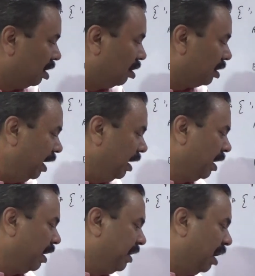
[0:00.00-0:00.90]
Okay,
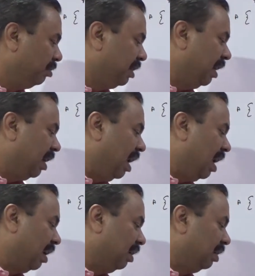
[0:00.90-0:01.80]
now there
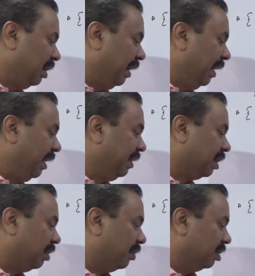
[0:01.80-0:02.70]
are
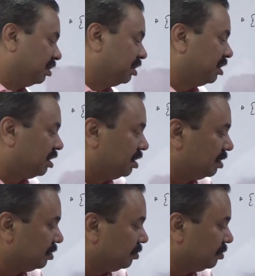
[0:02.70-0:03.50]
intervals.